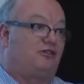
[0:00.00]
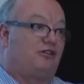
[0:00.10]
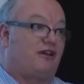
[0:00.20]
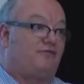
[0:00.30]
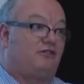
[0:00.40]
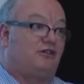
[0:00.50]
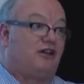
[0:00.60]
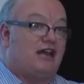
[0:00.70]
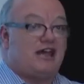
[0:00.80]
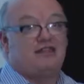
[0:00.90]
level
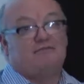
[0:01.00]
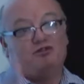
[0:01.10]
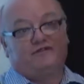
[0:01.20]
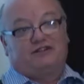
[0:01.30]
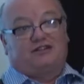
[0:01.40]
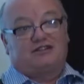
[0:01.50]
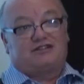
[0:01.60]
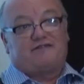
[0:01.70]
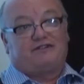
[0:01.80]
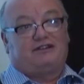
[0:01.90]
and then move it to the
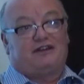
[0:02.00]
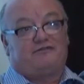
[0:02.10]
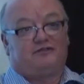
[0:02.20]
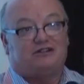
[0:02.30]
seventh level